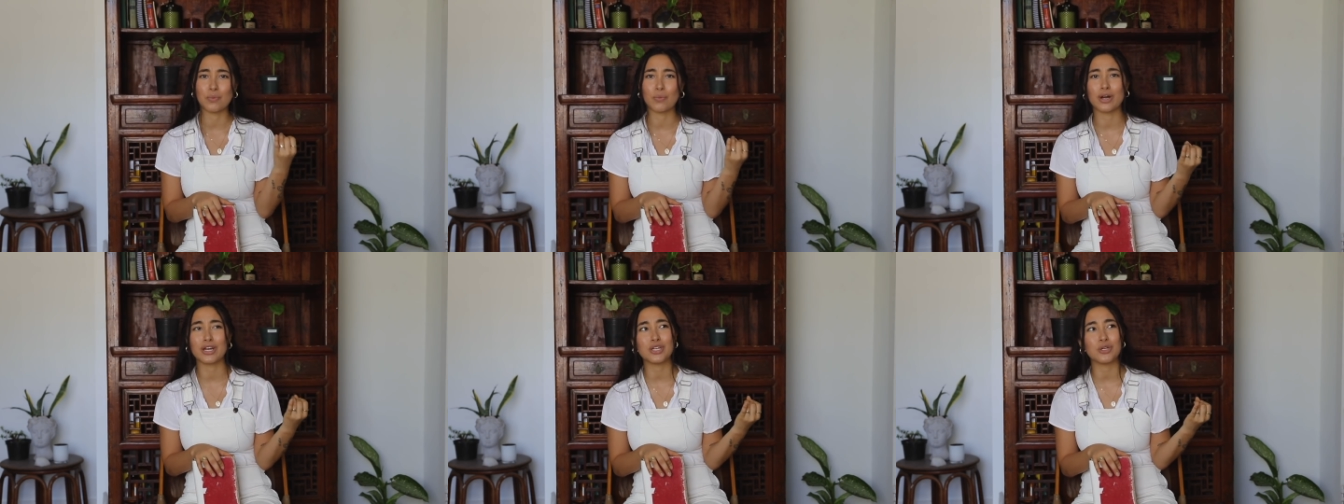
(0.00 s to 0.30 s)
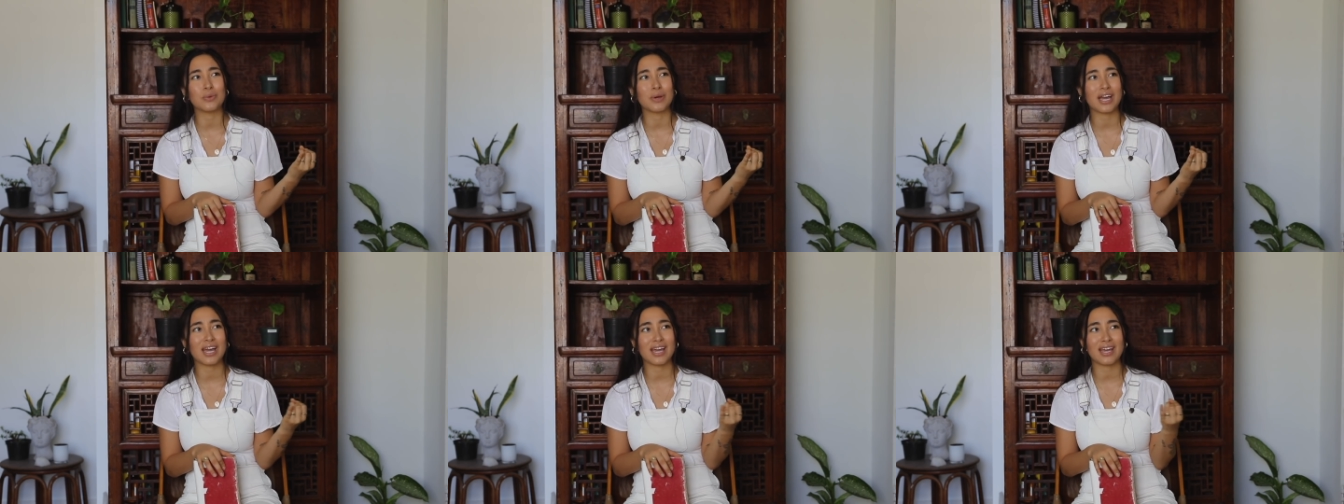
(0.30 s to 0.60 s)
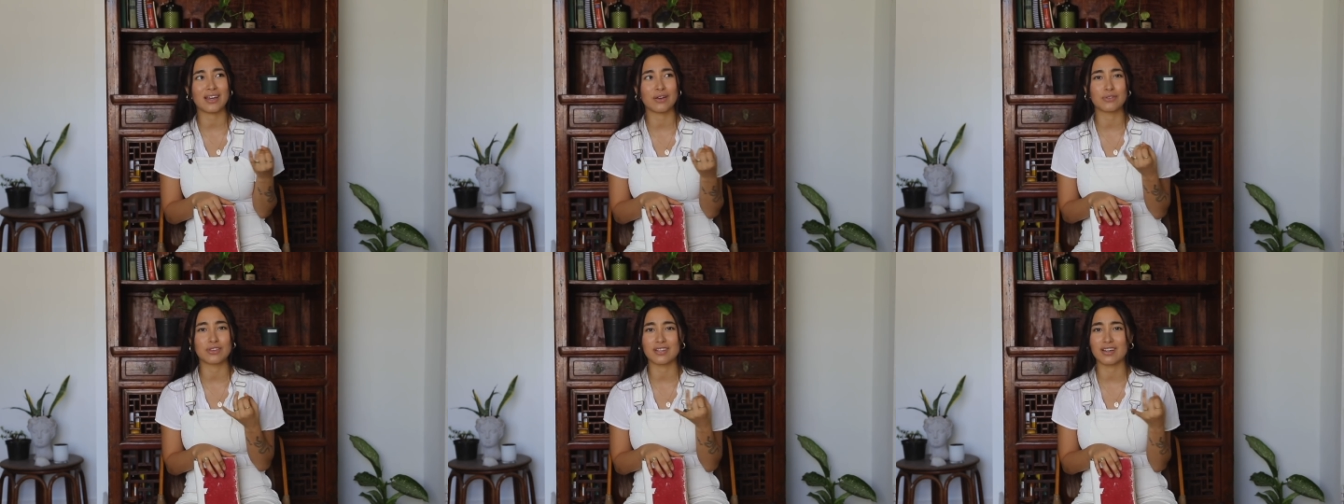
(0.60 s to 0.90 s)
what you
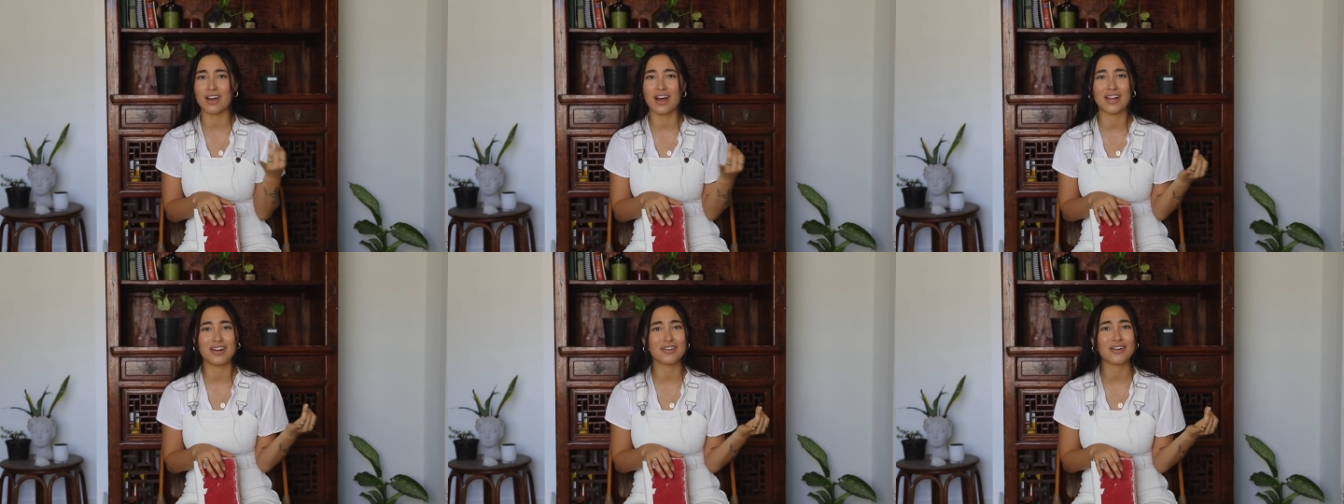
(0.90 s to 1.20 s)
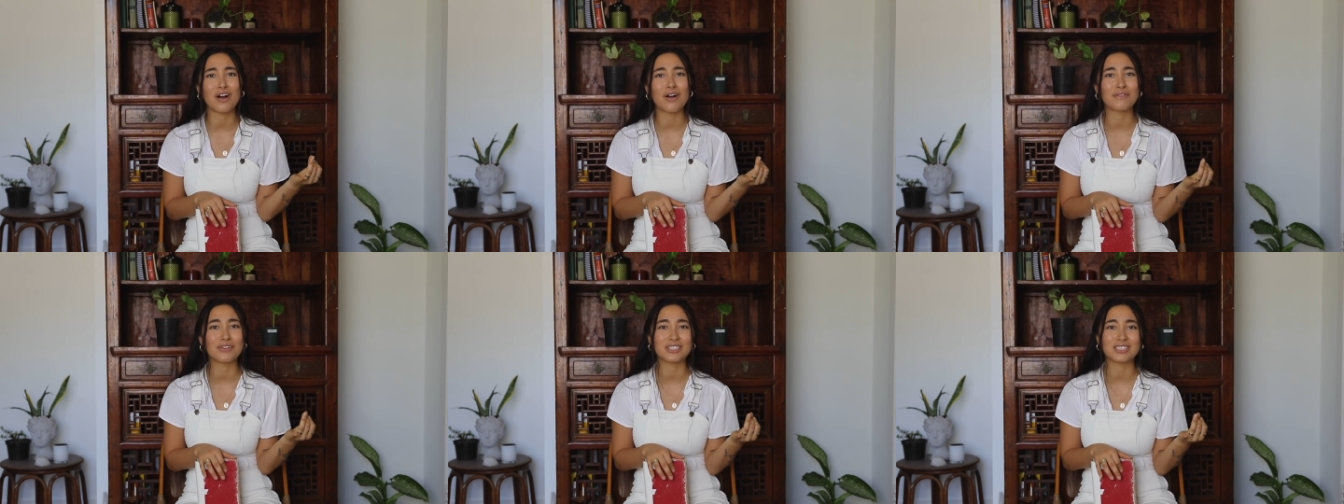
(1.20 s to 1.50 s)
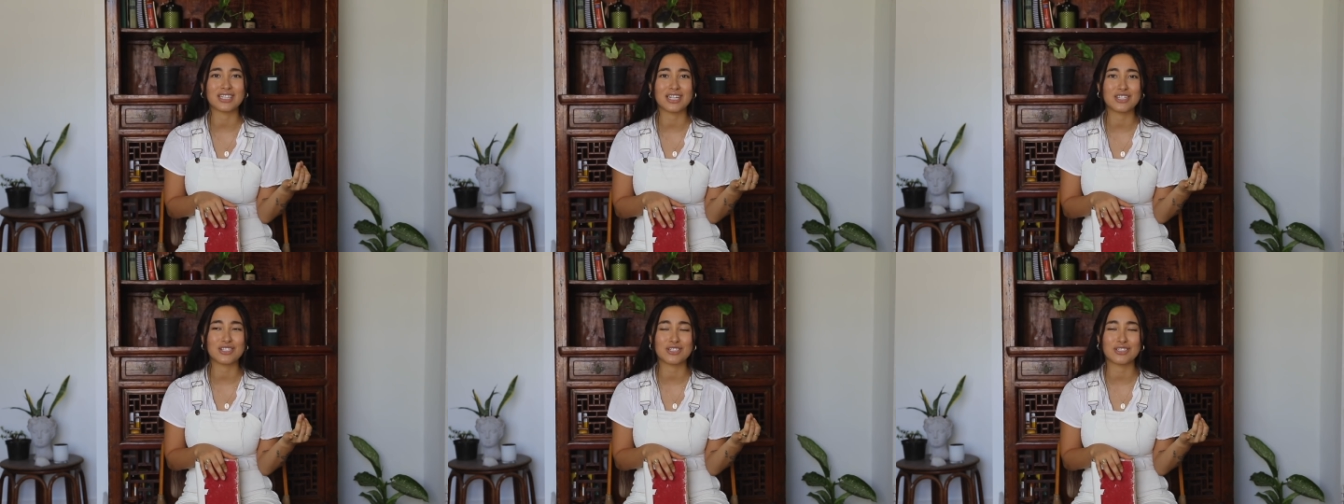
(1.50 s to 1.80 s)
ate, the kind of
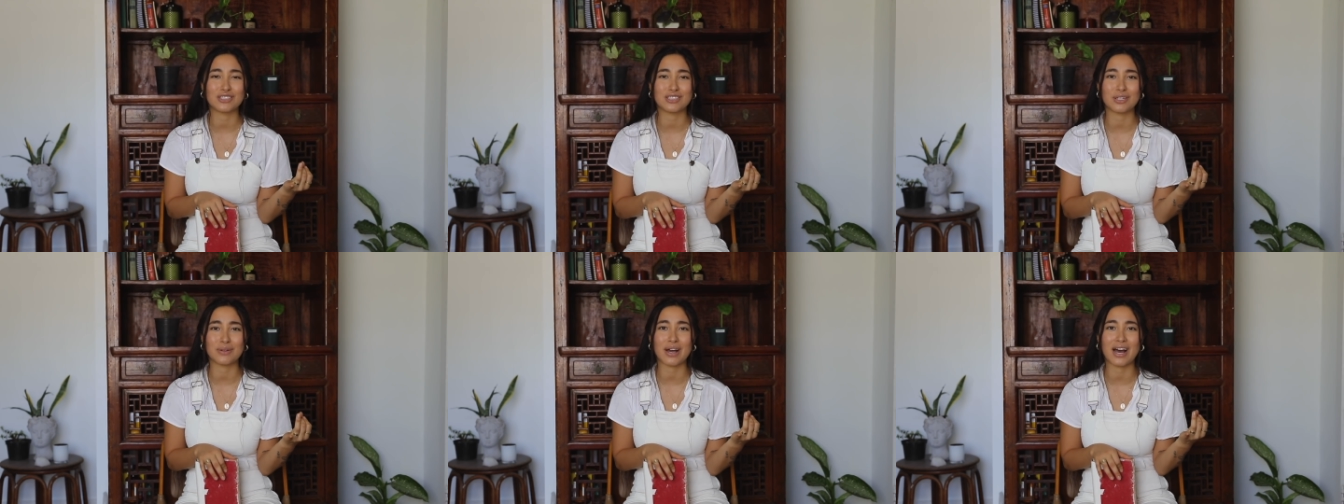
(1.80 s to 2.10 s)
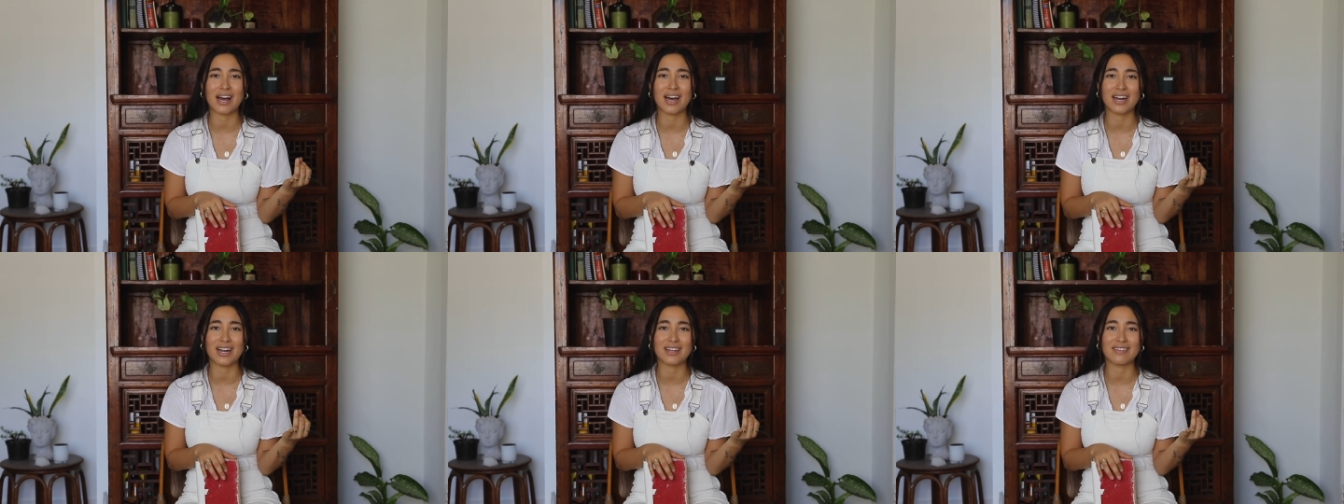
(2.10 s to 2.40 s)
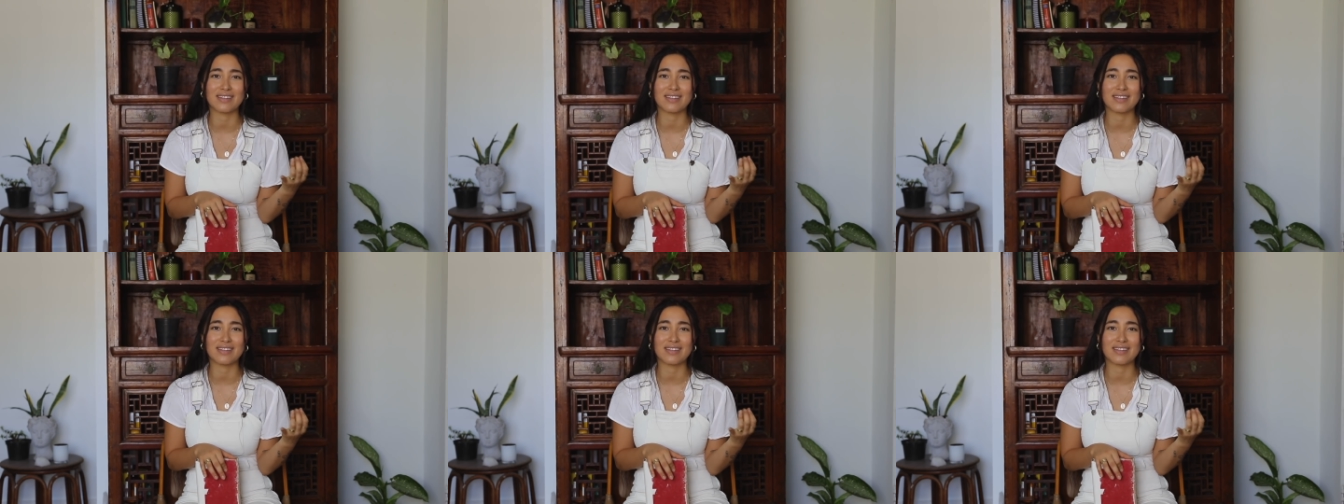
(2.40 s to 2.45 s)
conversations you had.